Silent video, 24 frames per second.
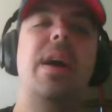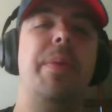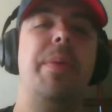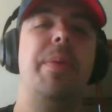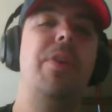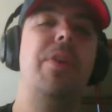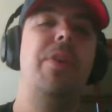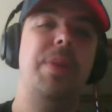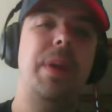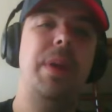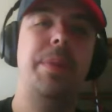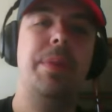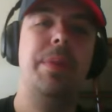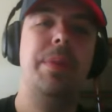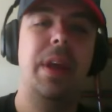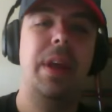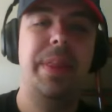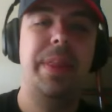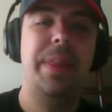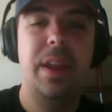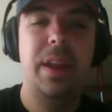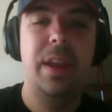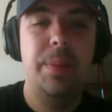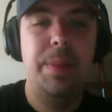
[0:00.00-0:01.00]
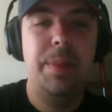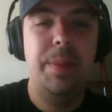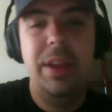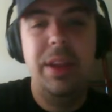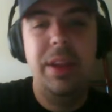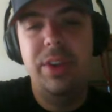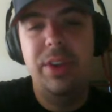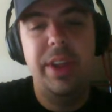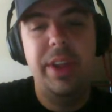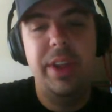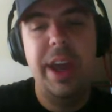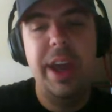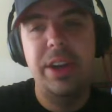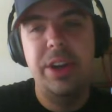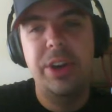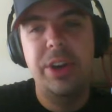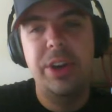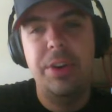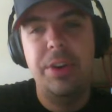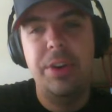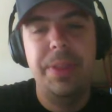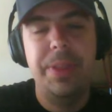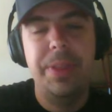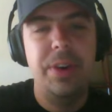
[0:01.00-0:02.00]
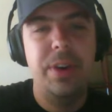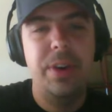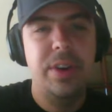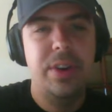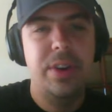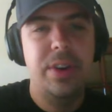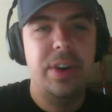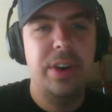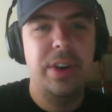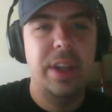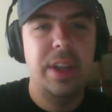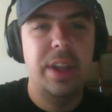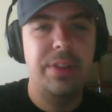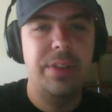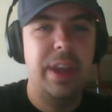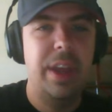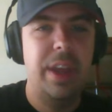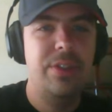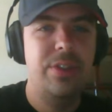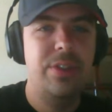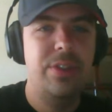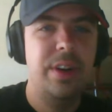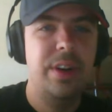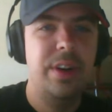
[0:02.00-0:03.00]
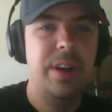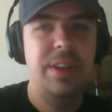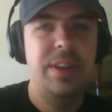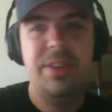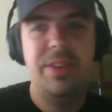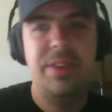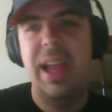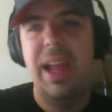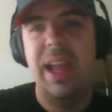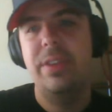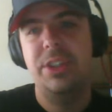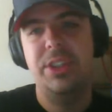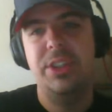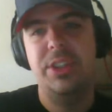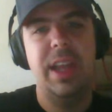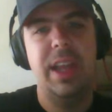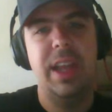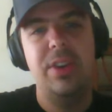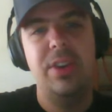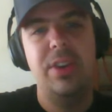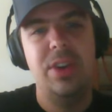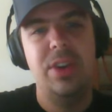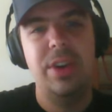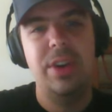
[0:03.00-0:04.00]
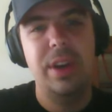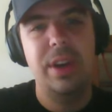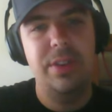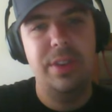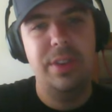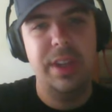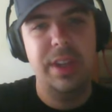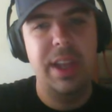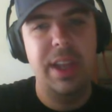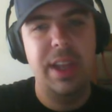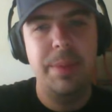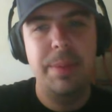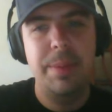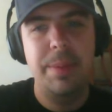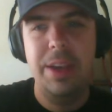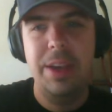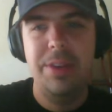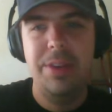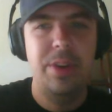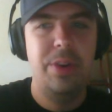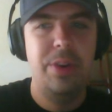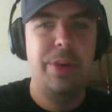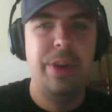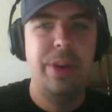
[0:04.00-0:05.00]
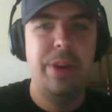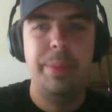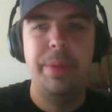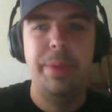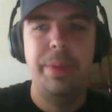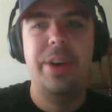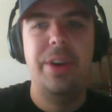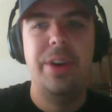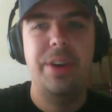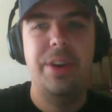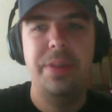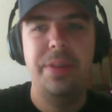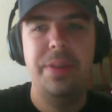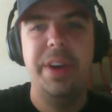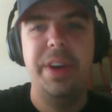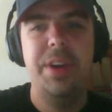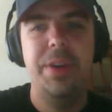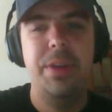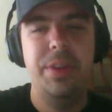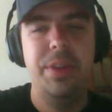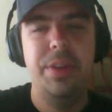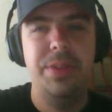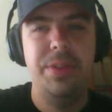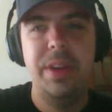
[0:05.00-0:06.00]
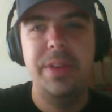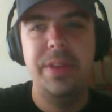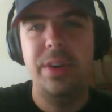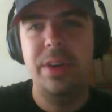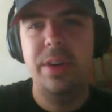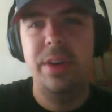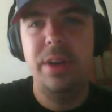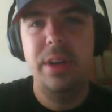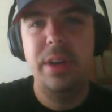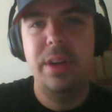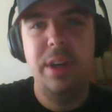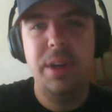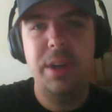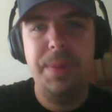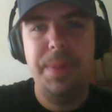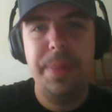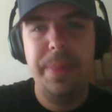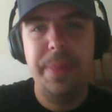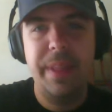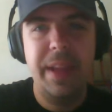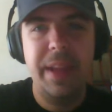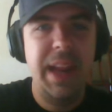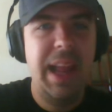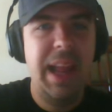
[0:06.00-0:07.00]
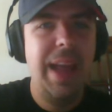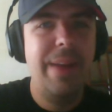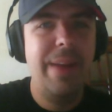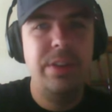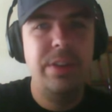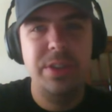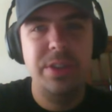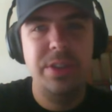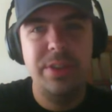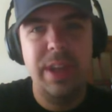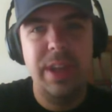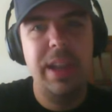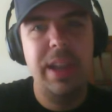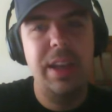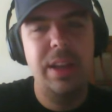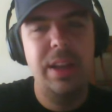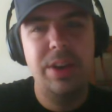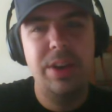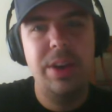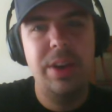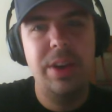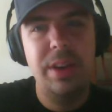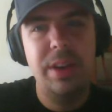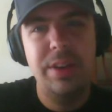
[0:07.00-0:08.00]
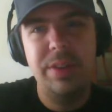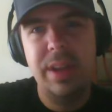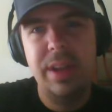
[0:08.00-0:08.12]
than most people, I think. I mean, he still had 130 targets last year. He's averaging 8 targets a game. It's incredibly hard to find a receiver that averages 8 targets